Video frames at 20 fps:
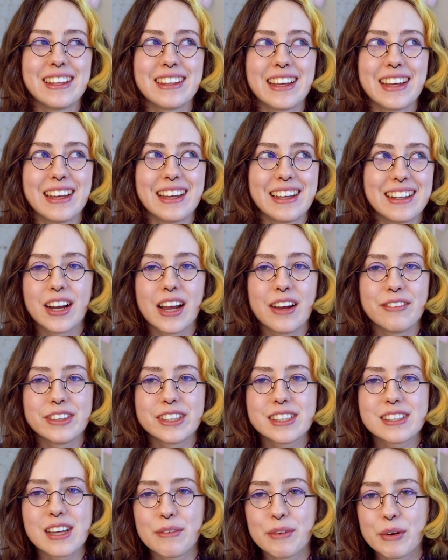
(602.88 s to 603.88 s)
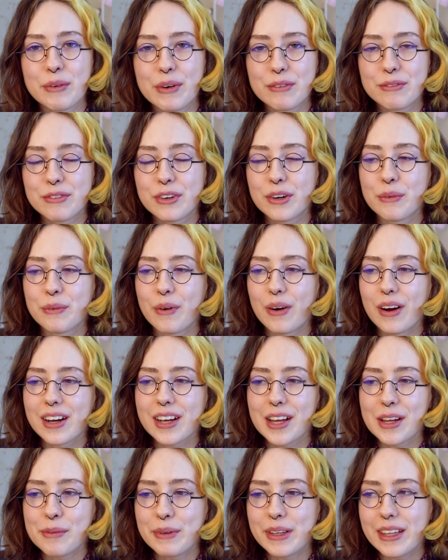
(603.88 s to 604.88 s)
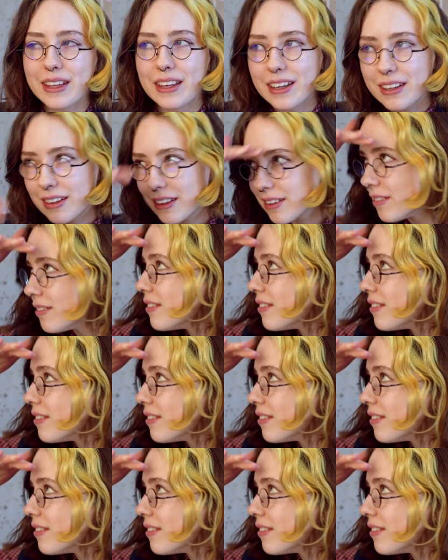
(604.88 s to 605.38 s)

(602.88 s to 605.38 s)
then every time I went for a walk, I'd be like,